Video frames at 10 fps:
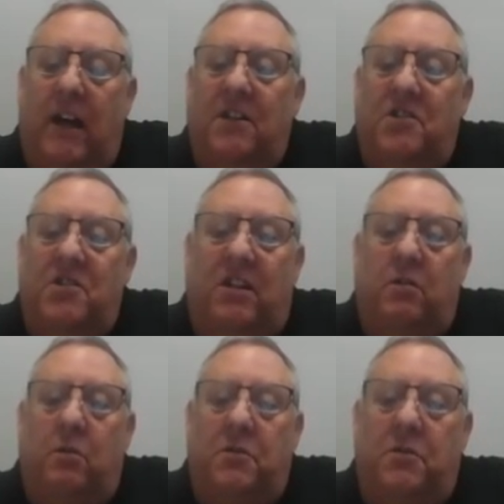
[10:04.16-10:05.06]
can stick
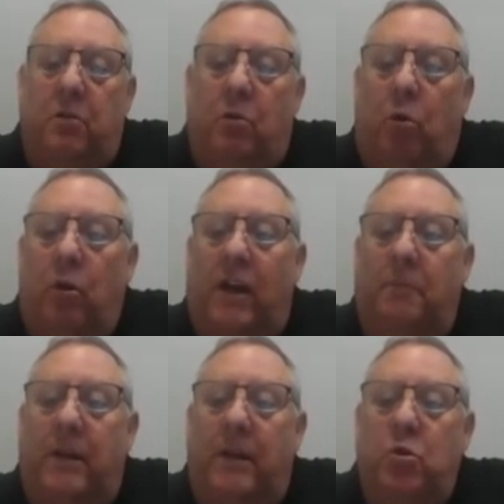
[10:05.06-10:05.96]
to those two, or I
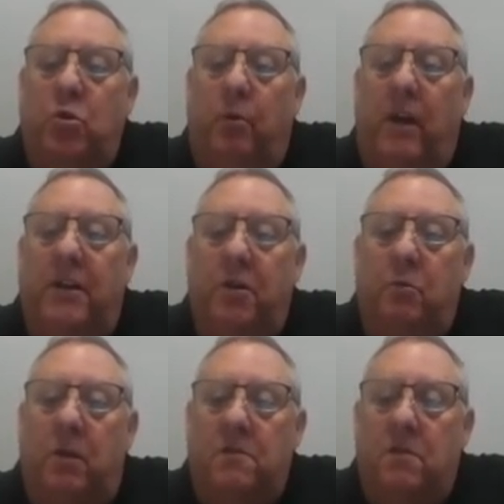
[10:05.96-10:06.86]
can pick two brand new
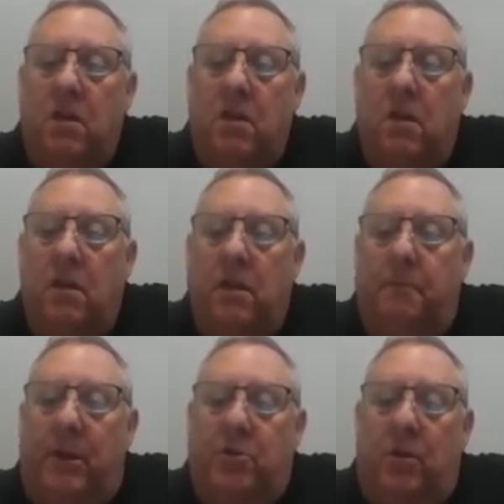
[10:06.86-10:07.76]
ones. The
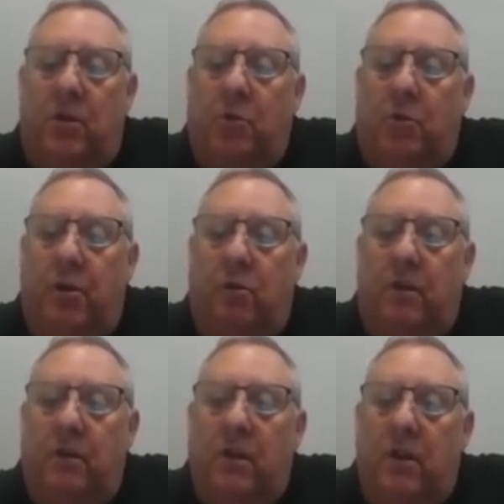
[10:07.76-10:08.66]
picture that we're
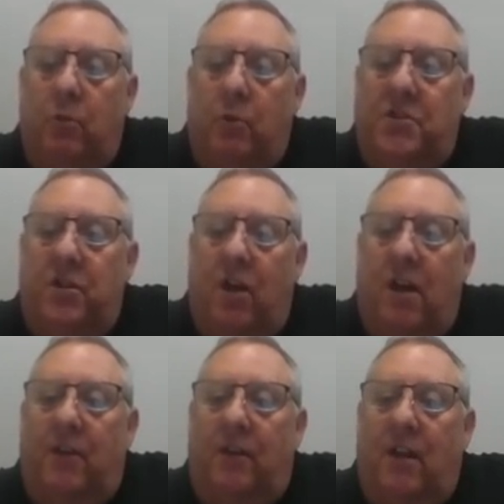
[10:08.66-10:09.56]
showing, we still
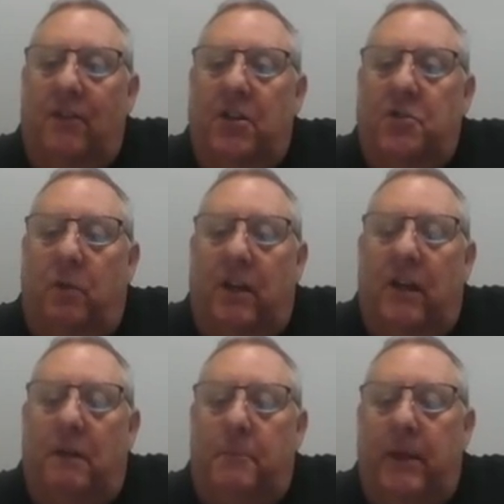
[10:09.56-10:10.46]
have 11 and
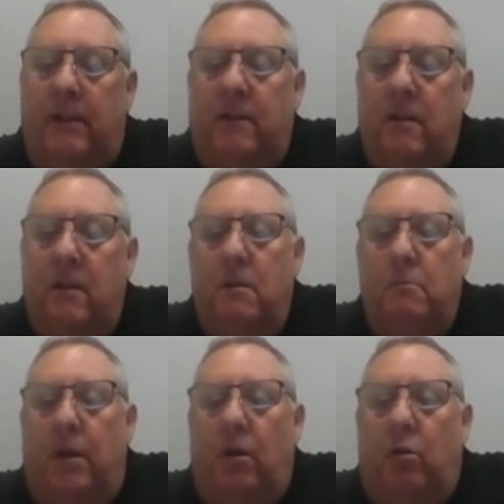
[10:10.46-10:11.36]
29 picked,
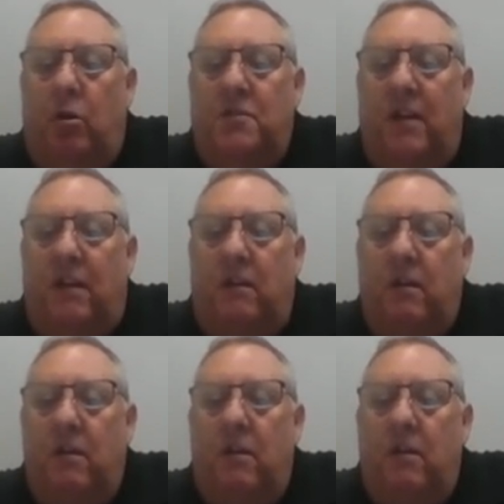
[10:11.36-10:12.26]
but it looks like
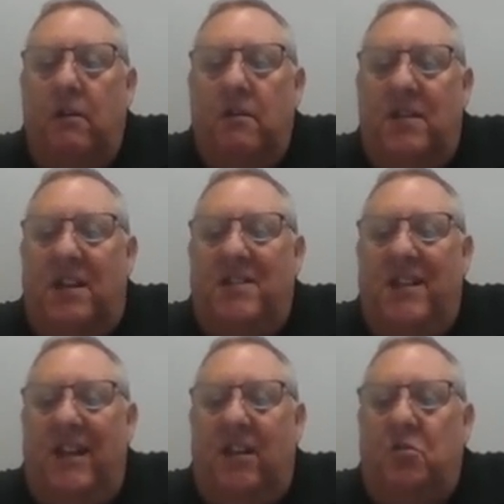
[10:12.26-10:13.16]

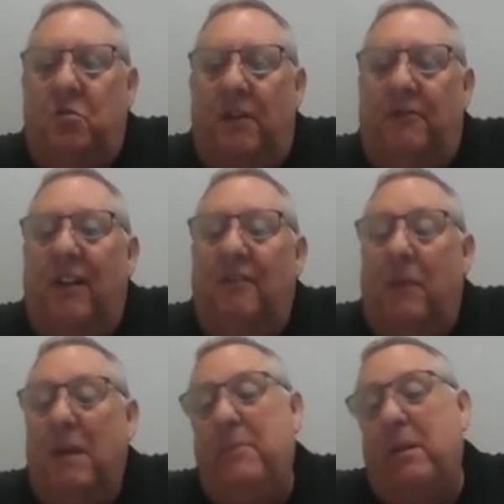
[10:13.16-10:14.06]
16 and 25
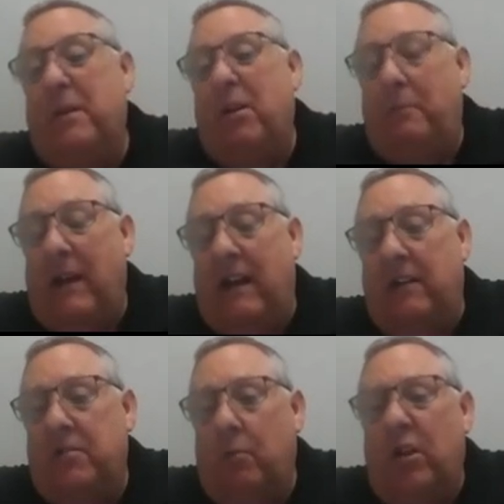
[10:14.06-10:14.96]
might be a better band.
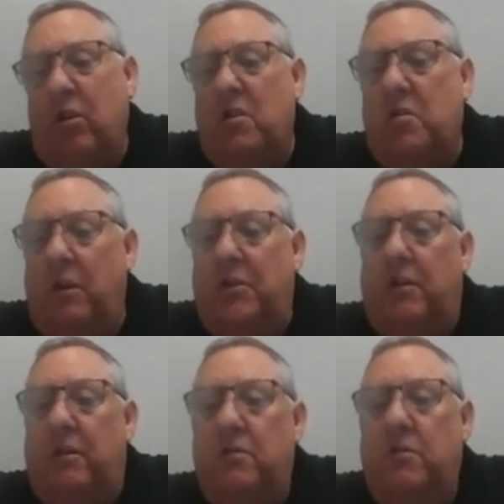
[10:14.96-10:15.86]
So we could switch
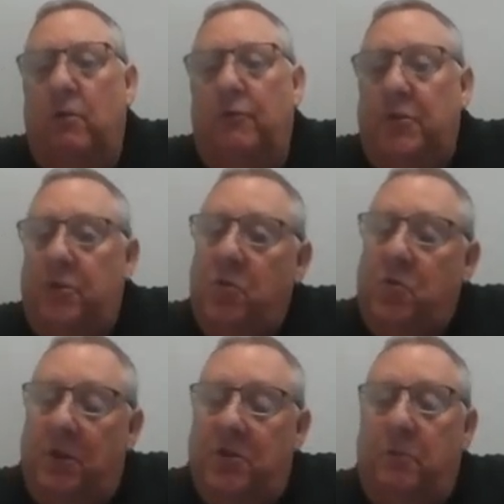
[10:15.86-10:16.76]
it. So if we do
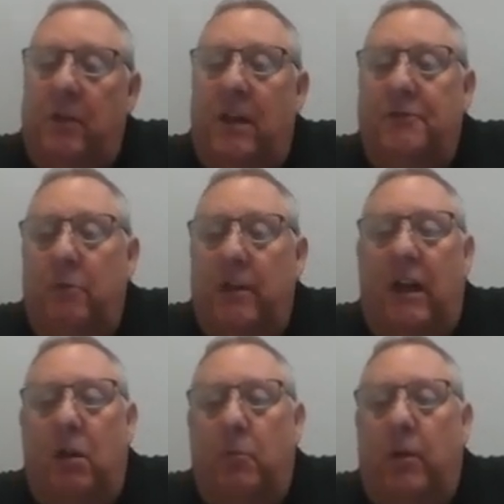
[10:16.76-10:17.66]
switch it, we'd have to
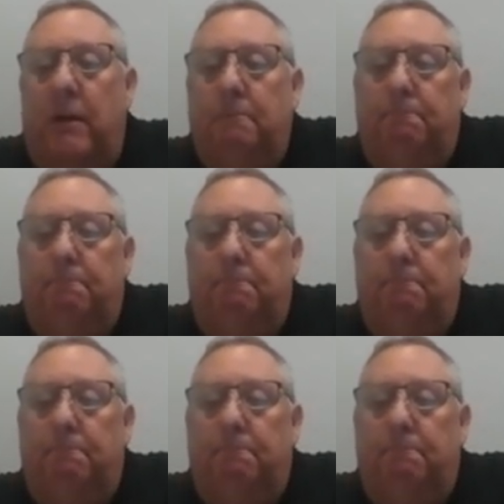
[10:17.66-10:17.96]
recalibrate.